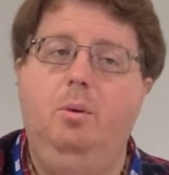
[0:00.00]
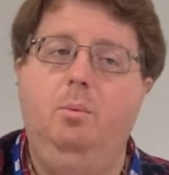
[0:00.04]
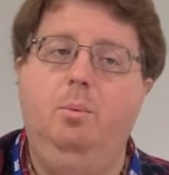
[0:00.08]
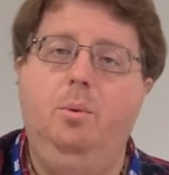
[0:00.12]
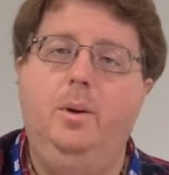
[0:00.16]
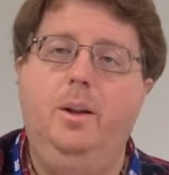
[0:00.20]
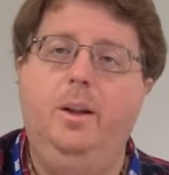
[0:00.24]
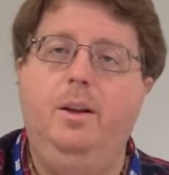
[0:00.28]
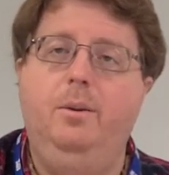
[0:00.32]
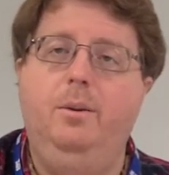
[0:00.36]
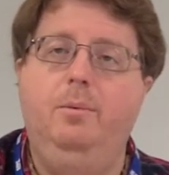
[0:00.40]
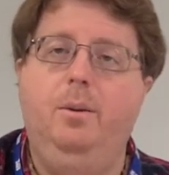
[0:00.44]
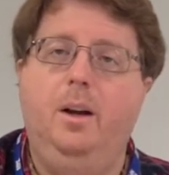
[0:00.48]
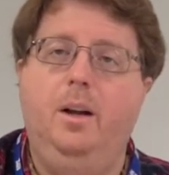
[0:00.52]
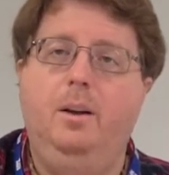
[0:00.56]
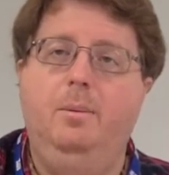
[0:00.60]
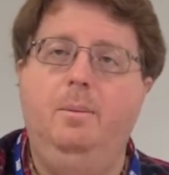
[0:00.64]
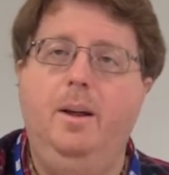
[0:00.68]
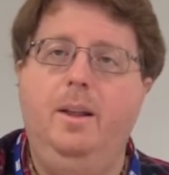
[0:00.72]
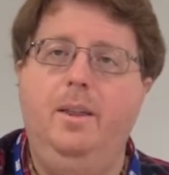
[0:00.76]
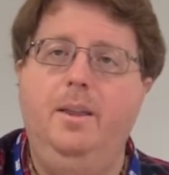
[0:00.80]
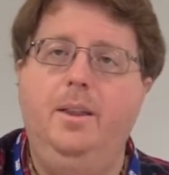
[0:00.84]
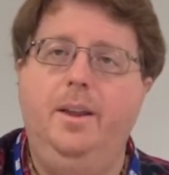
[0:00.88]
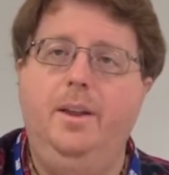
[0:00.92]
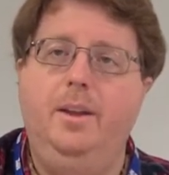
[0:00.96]
we
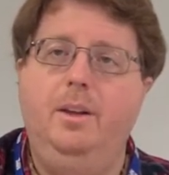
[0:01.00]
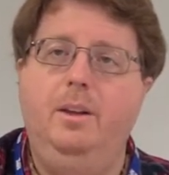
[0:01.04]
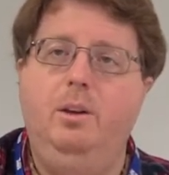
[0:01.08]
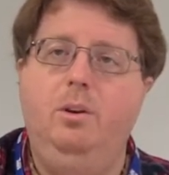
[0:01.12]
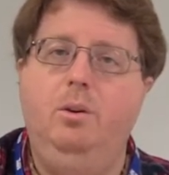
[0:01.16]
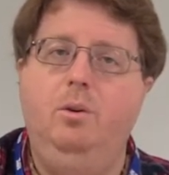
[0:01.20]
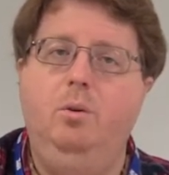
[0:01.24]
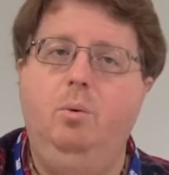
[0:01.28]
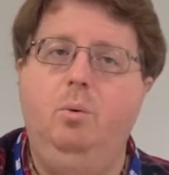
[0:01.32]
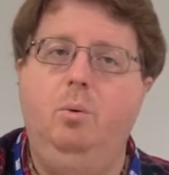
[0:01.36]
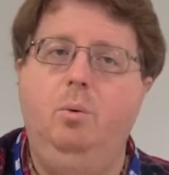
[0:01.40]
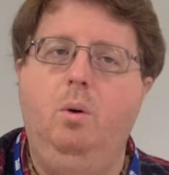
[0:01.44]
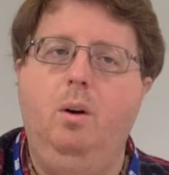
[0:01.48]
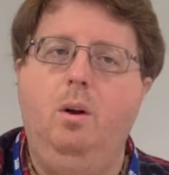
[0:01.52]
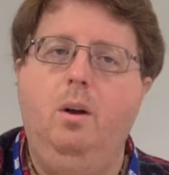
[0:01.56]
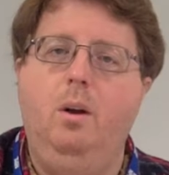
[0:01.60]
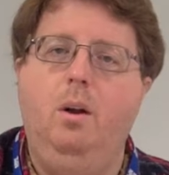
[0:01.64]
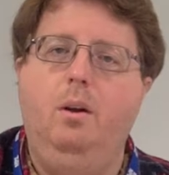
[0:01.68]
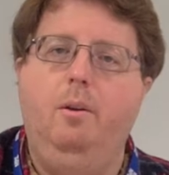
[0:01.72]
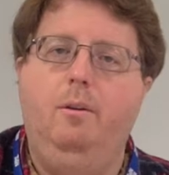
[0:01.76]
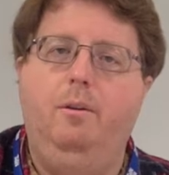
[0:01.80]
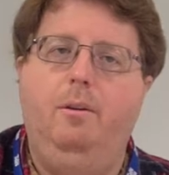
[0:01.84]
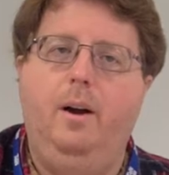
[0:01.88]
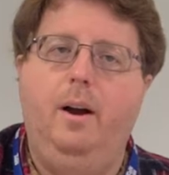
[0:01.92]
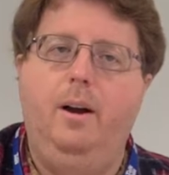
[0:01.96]
recommend that you
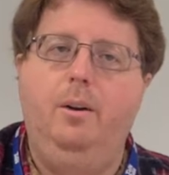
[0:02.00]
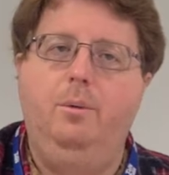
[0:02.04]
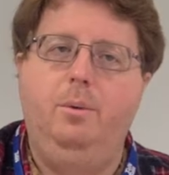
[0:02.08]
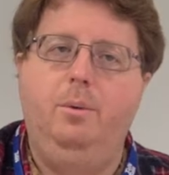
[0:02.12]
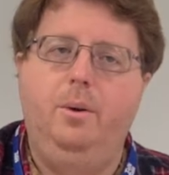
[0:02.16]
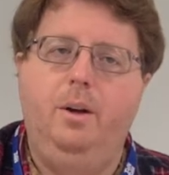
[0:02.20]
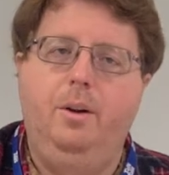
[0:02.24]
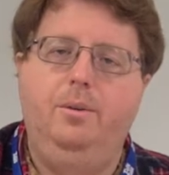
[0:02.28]
find